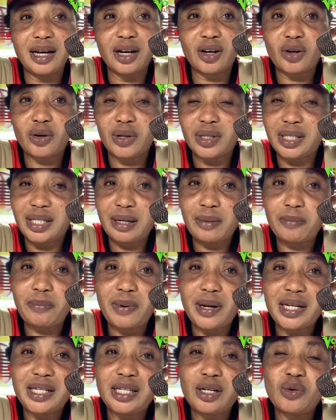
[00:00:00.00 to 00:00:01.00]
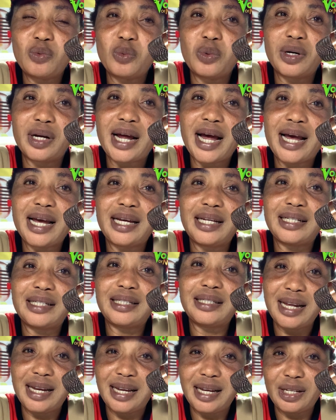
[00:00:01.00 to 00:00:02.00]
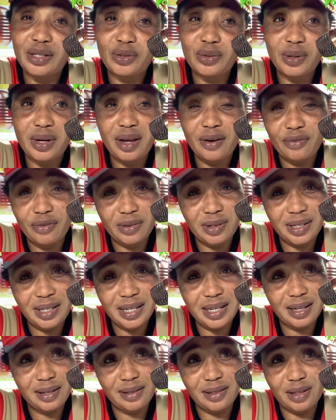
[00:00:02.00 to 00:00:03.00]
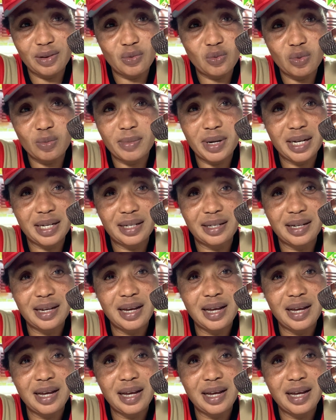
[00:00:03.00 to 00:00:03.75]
contemplating what I needed to even tell the woman,